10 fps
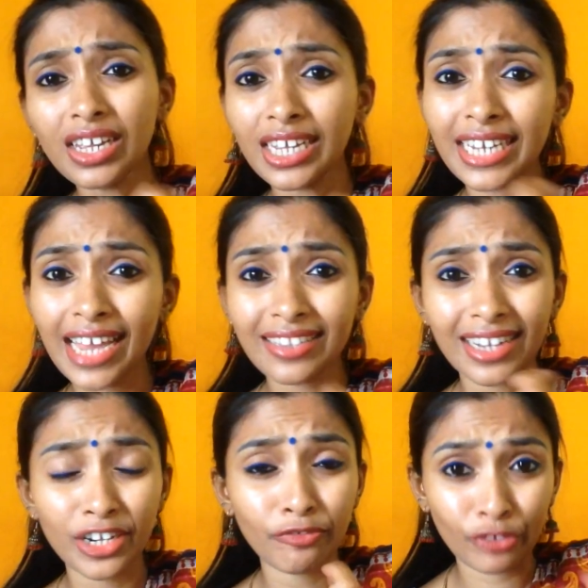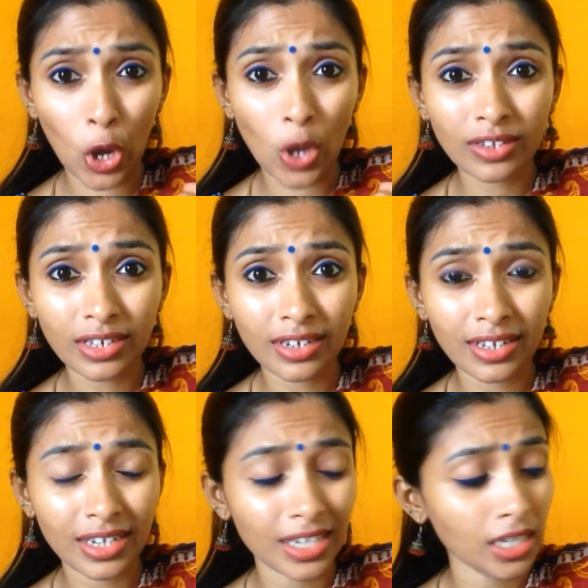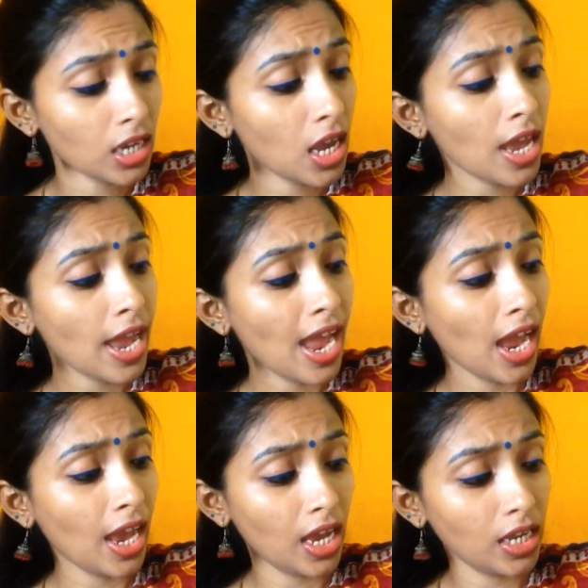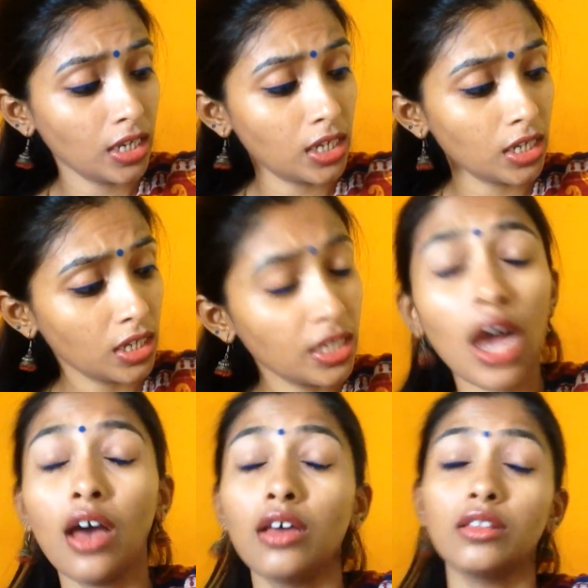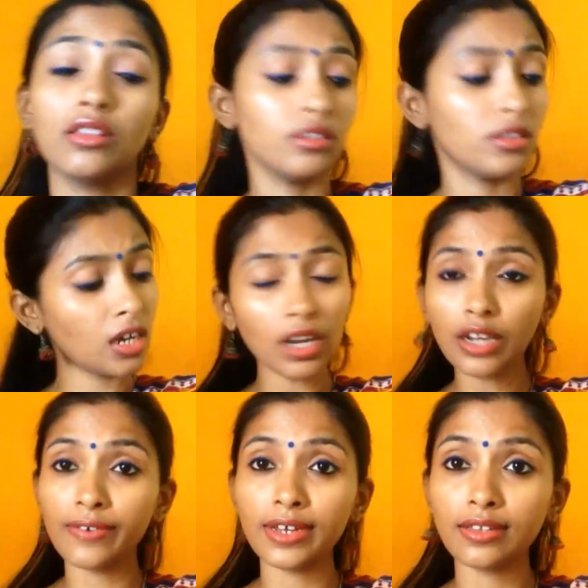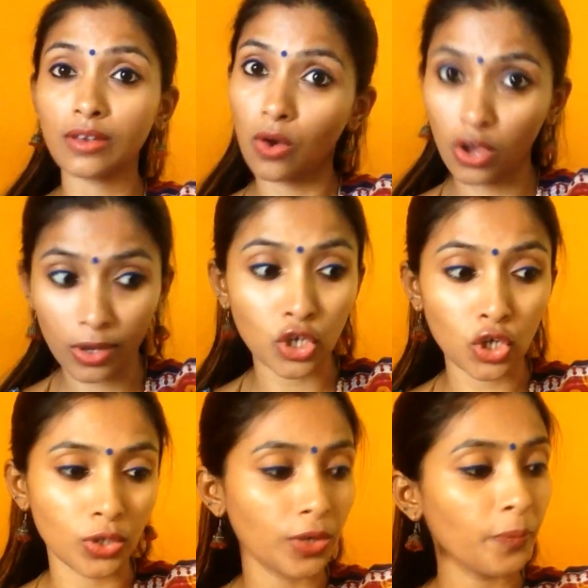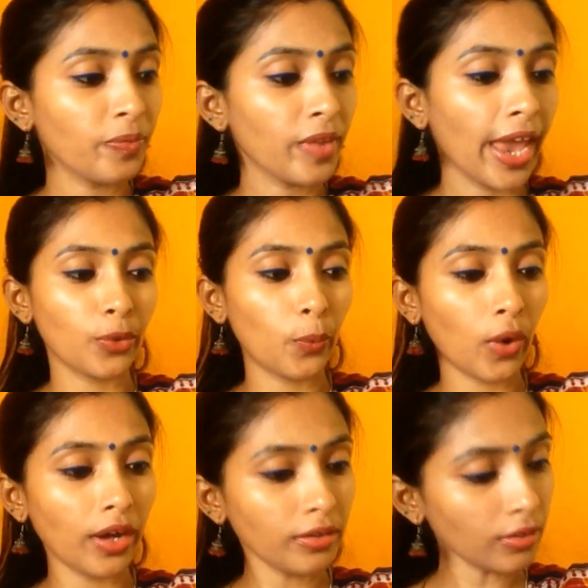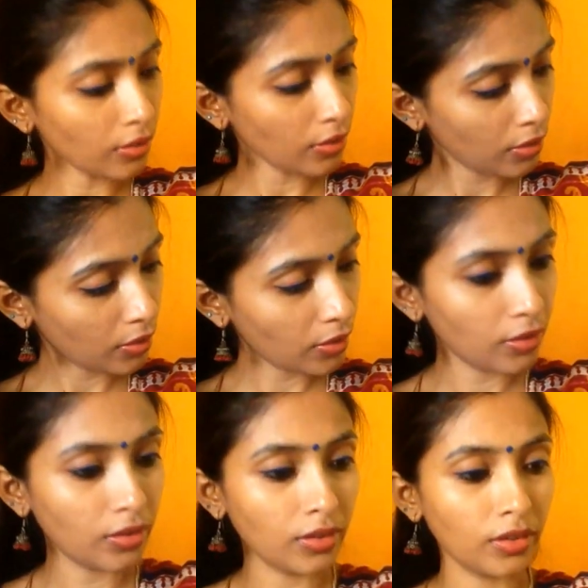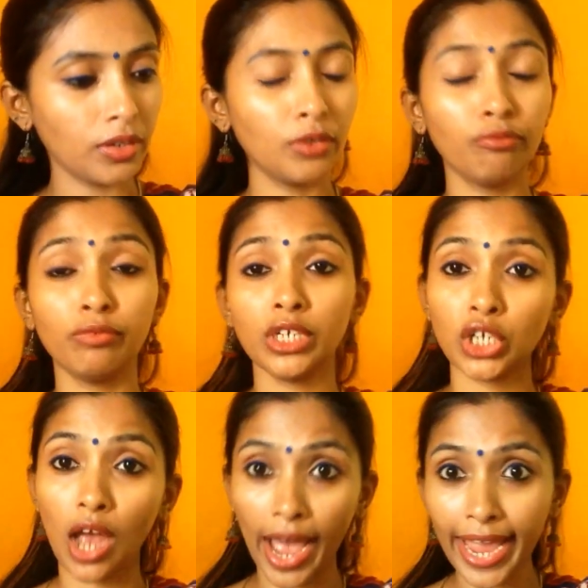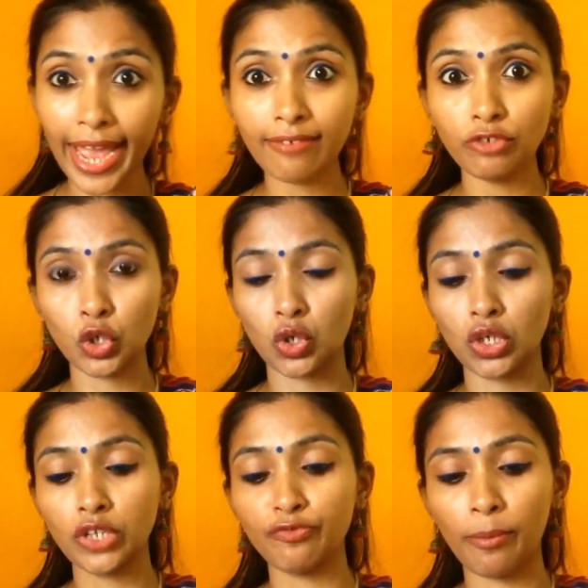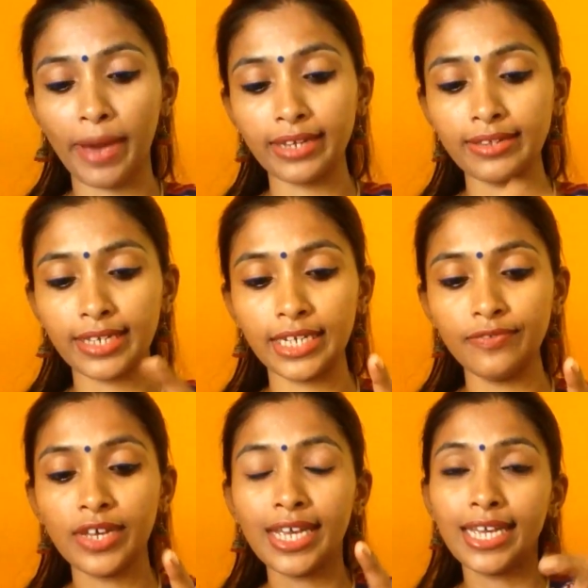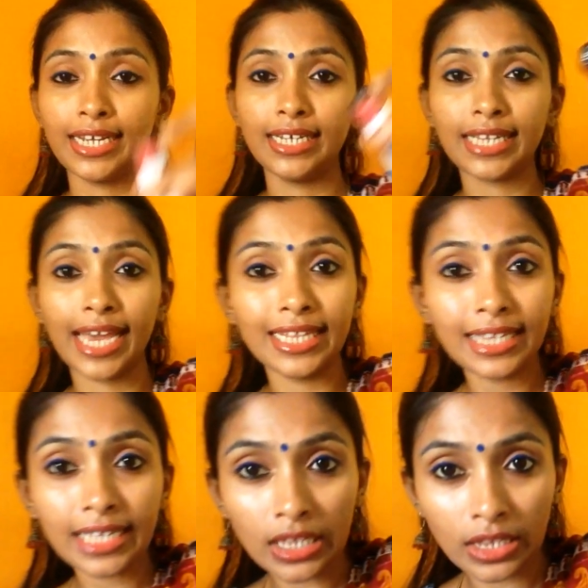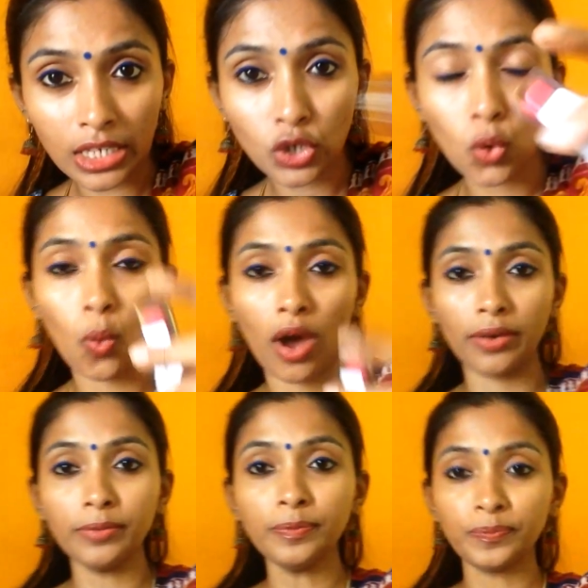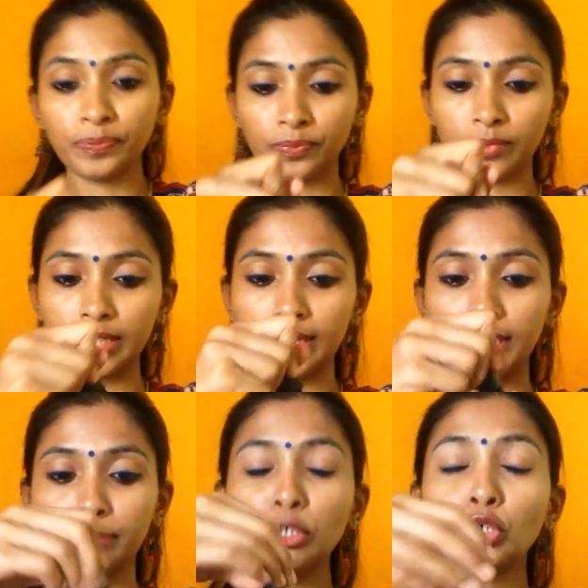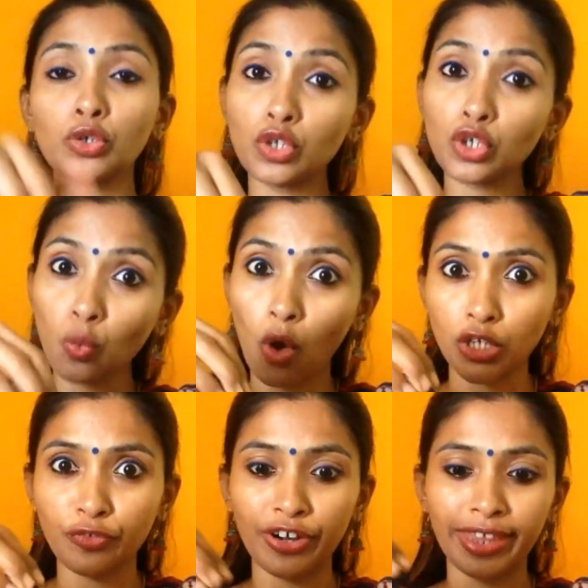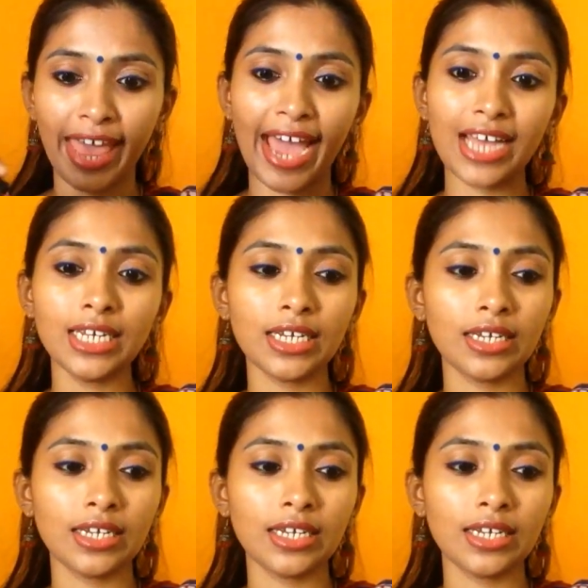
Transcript: it has a kind of glossiness in it, and yeah, the color is good. The one which I have chosen for myself is LC01. Let me show you the swatch for that.